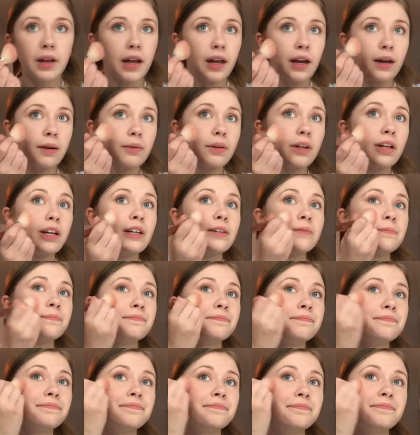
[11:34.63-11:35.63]
and I'm
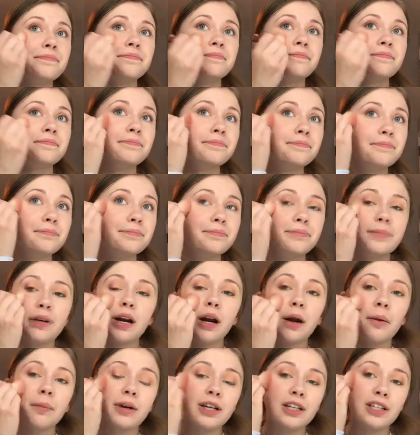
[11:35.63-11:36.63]
gonna
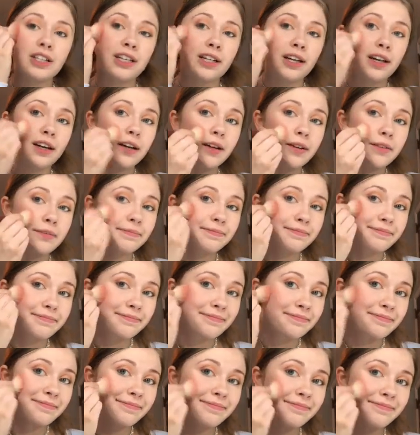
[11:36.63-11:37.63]
put it on my cheek.
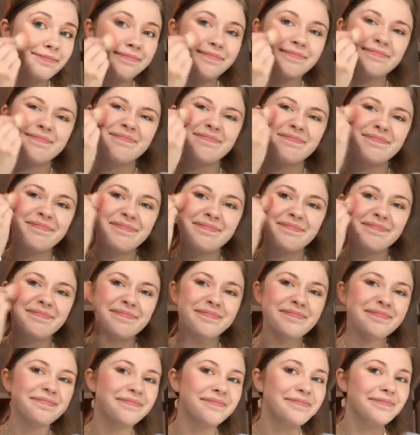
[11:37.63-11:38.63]

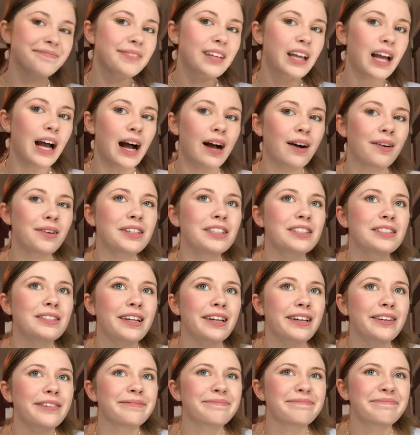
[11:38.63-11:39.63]
I always
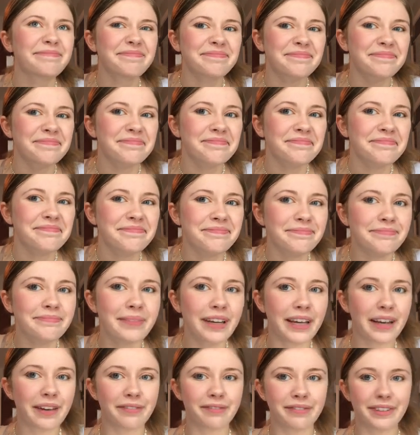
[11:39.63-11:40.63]
like
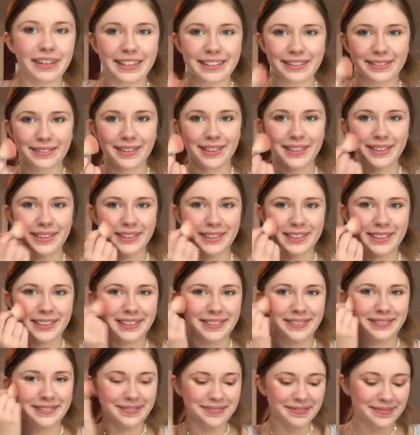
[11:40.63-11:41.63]
make a face when I do
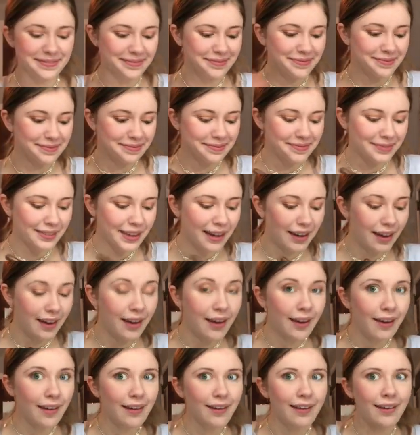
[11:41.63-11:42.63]
it.
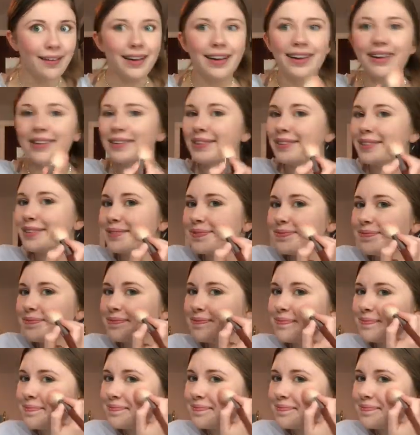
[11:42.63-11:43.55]
I don't know.